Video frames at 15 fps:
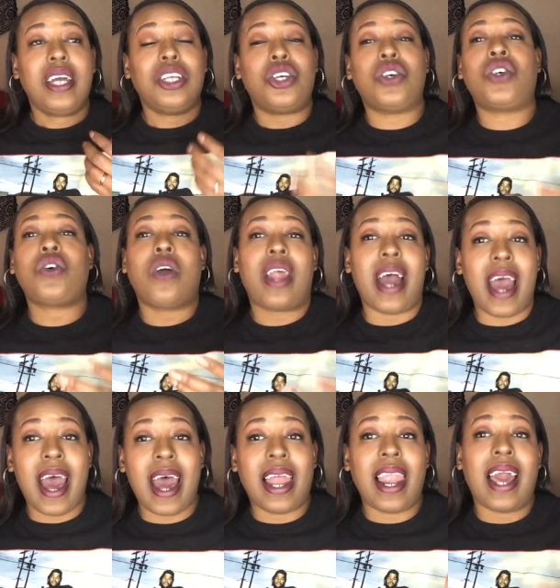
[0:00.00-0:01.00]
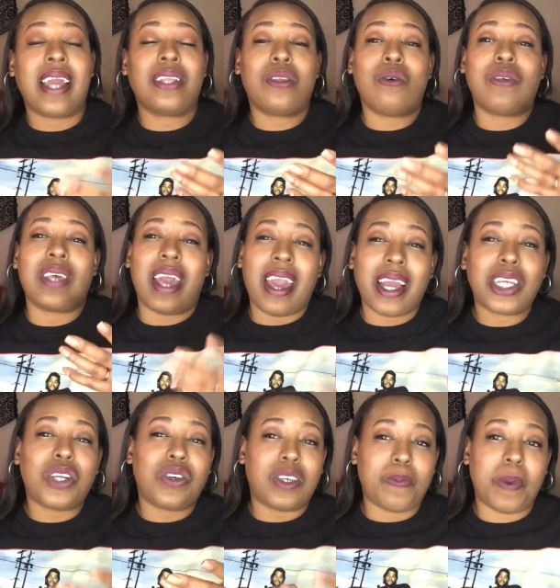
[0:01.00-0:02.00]
just sort of highlight those
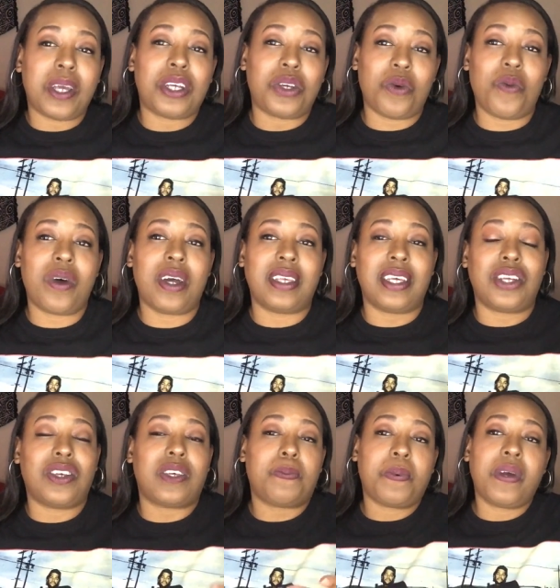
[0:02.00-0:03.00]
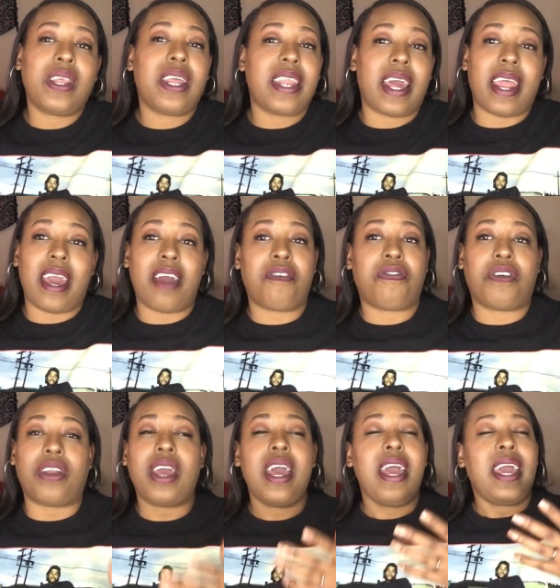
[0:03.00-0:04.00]
extra special ones and just put in that effort